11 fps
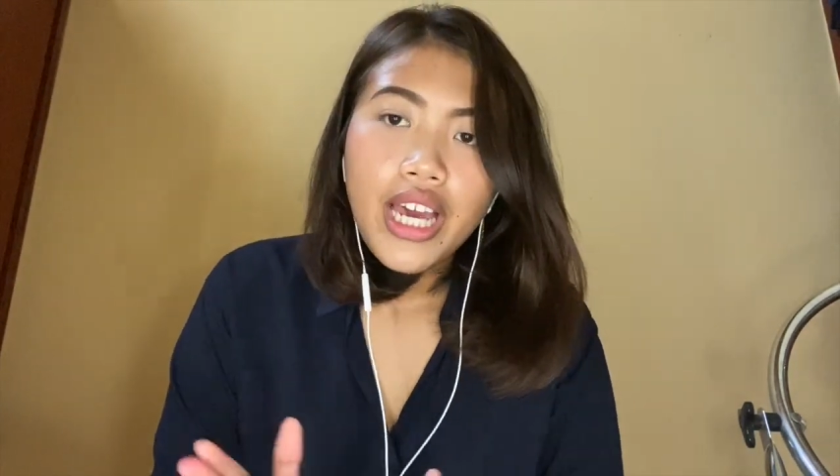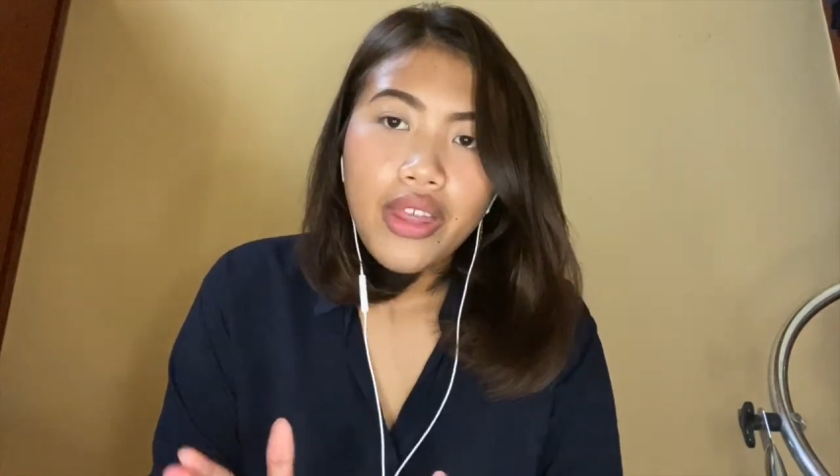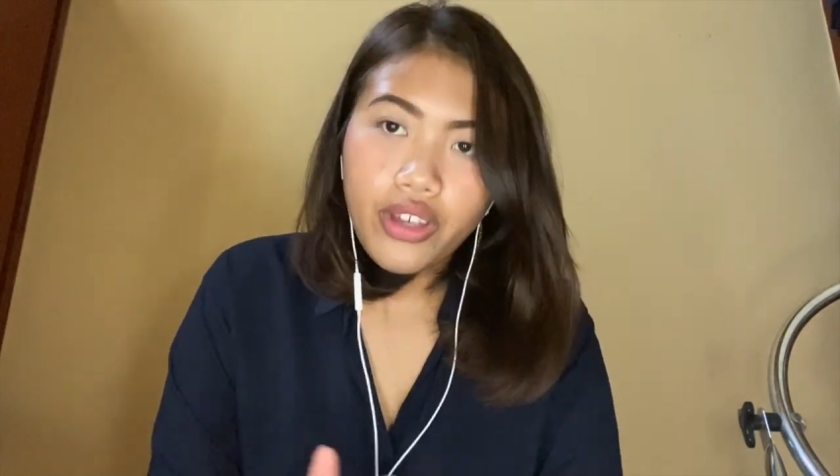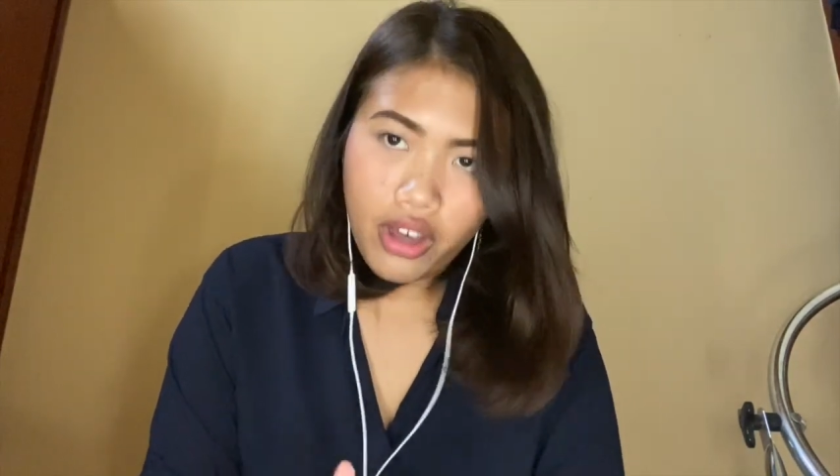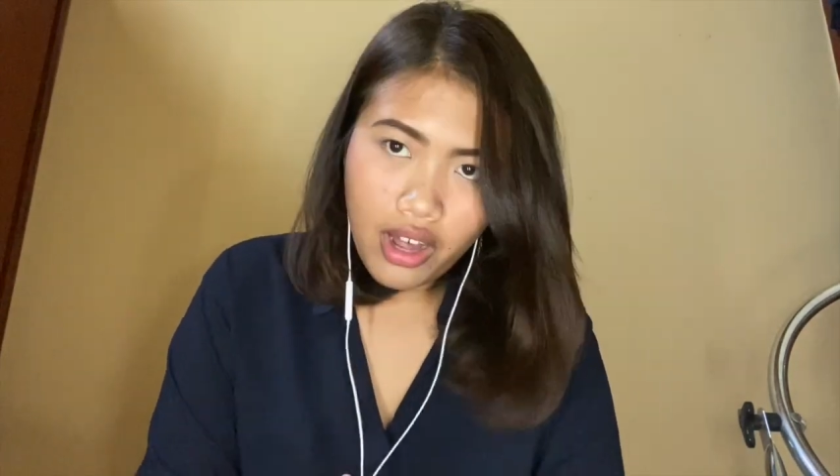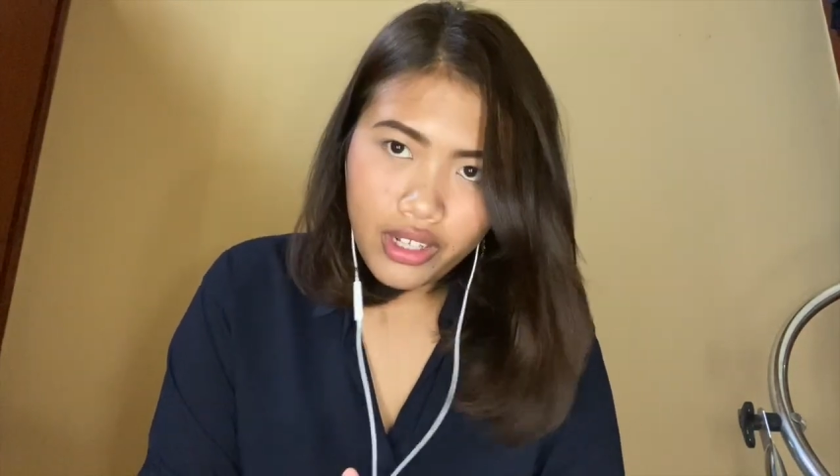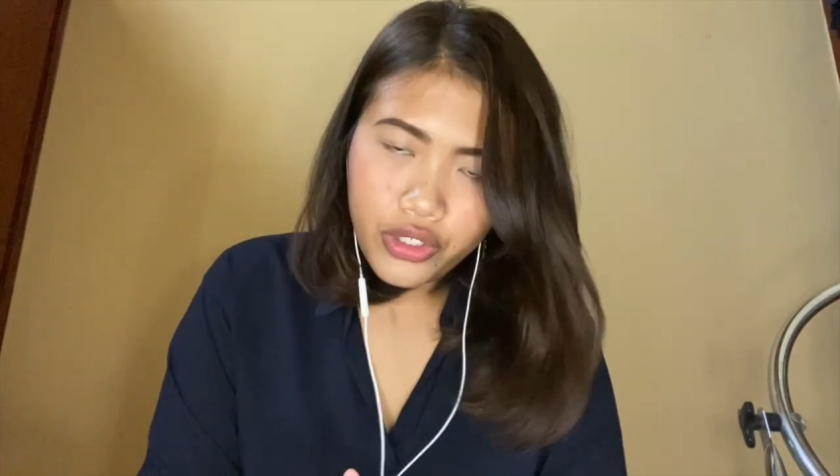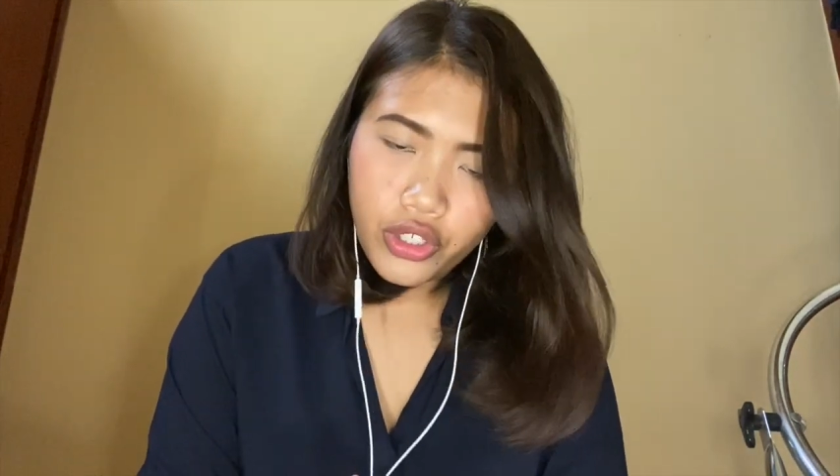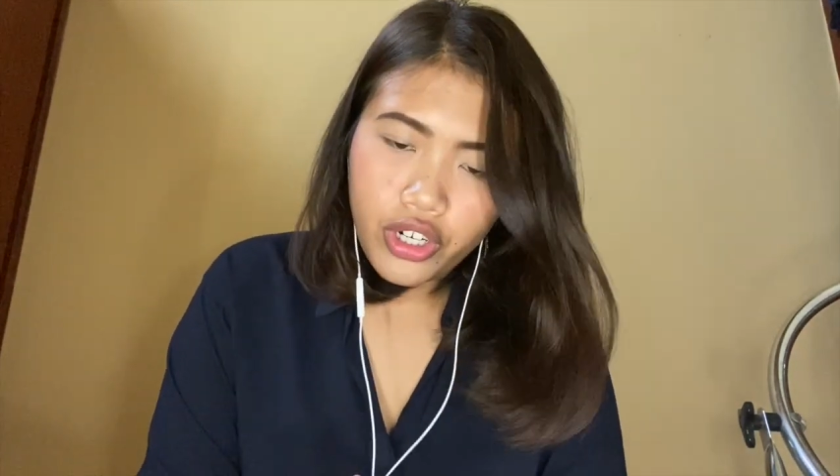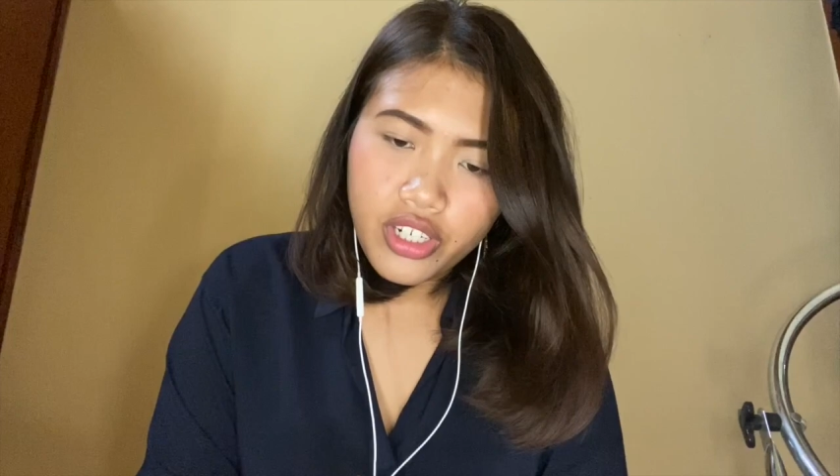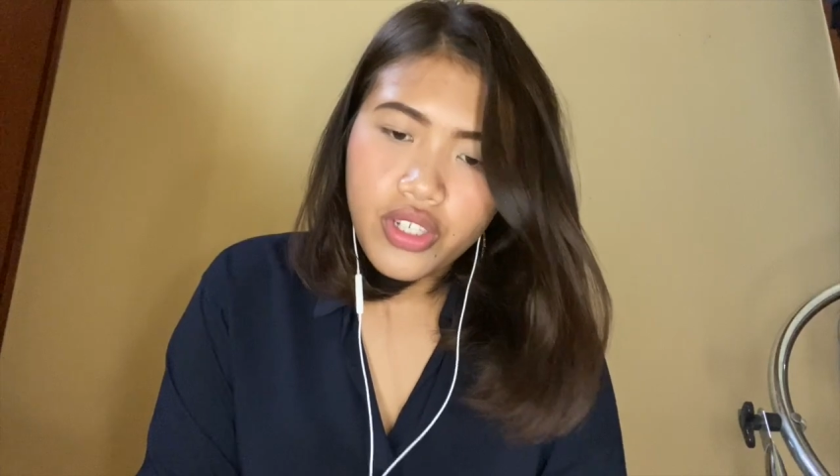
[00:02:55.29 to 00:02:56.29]
the
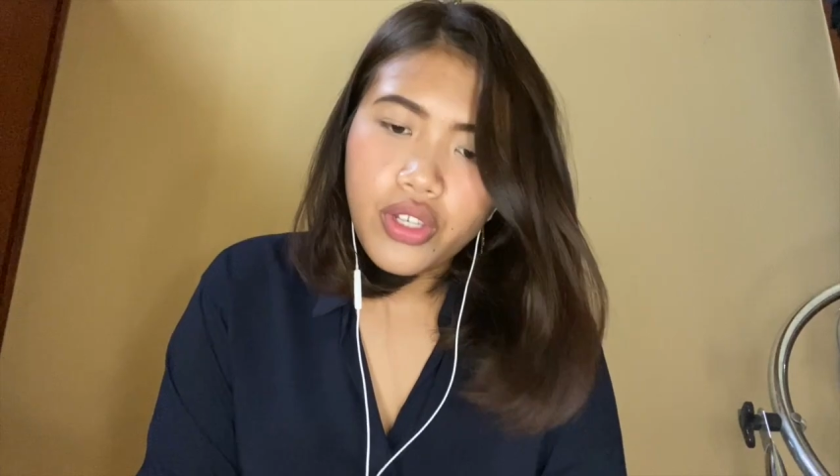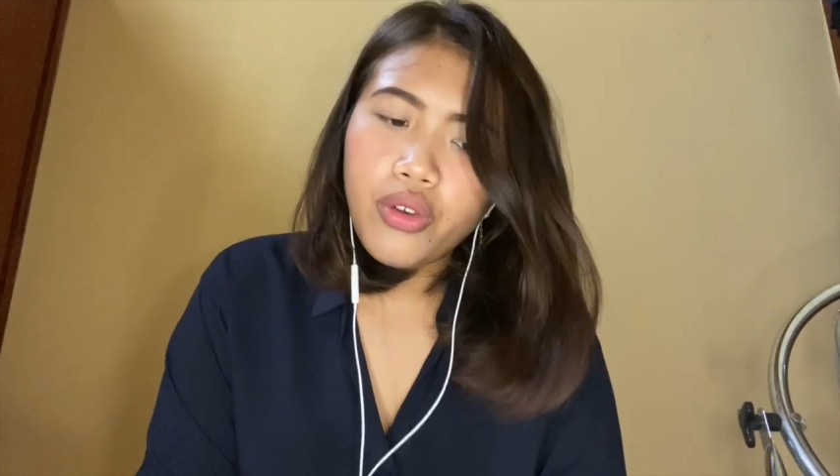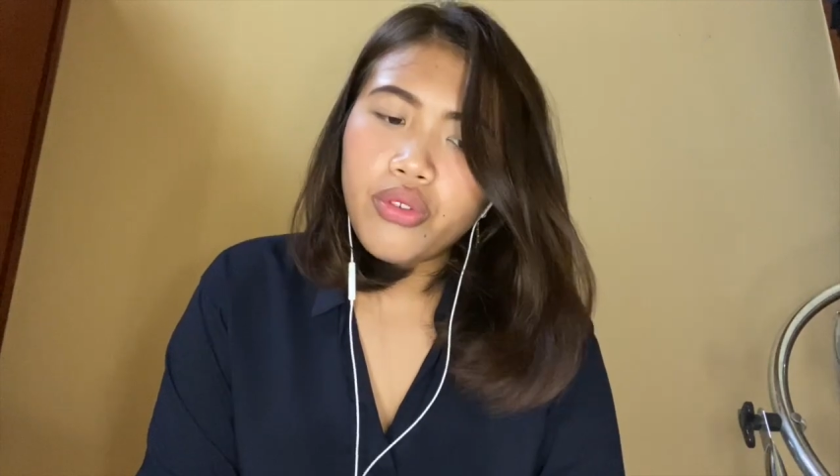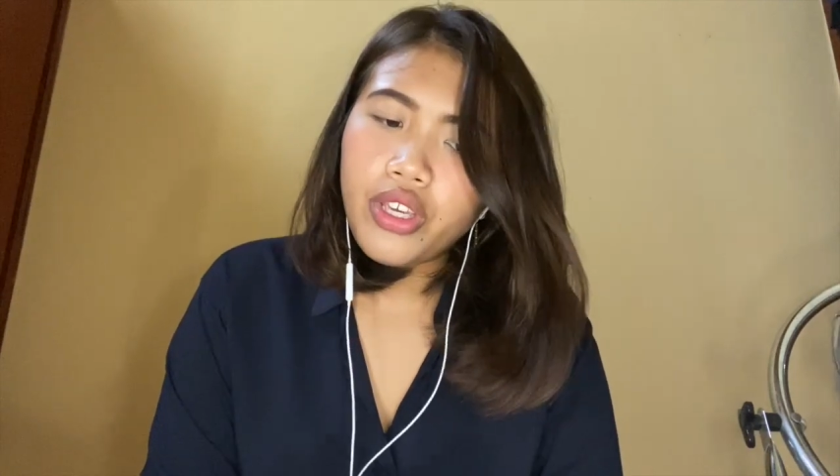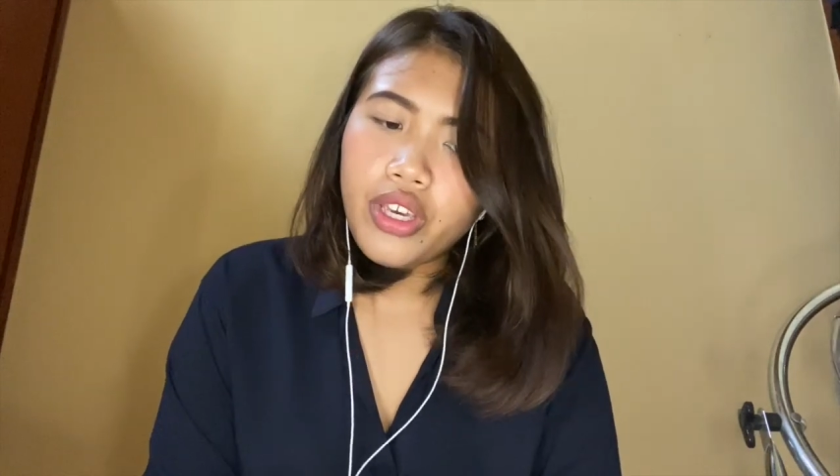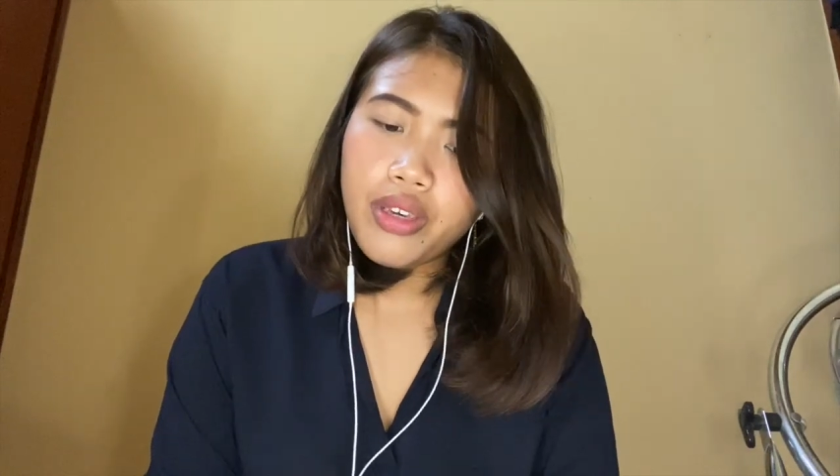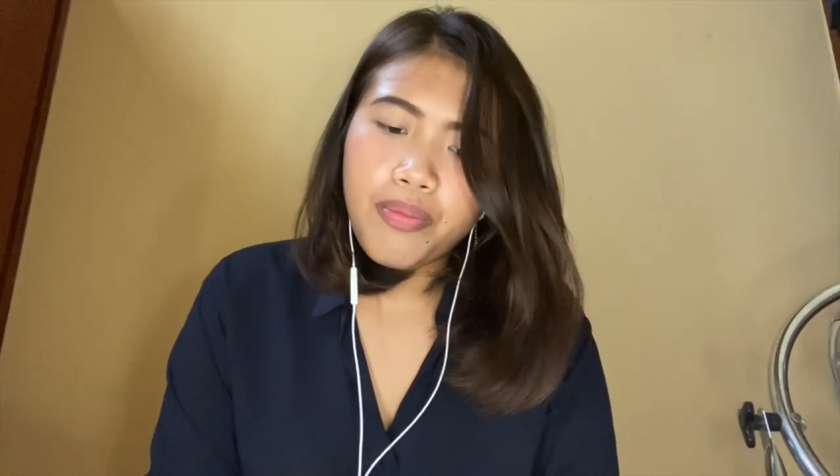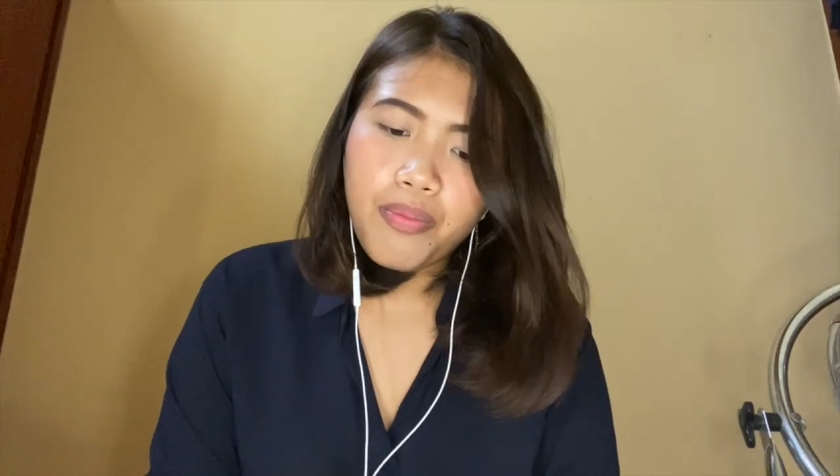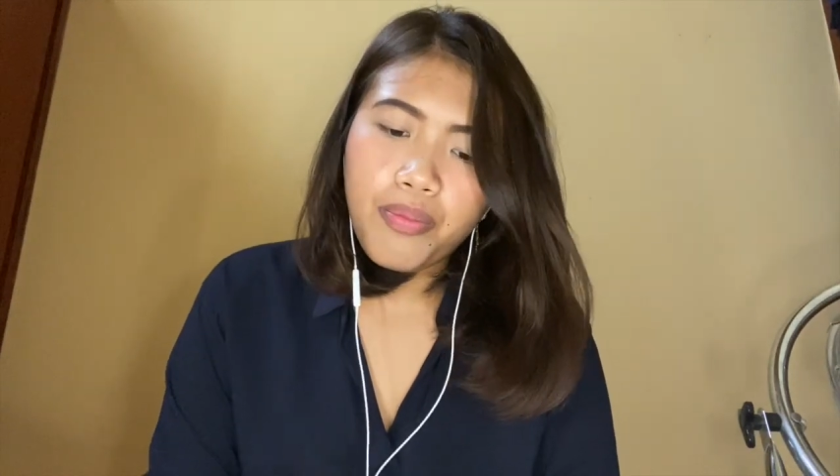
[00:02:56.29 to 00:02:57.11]
culture, so they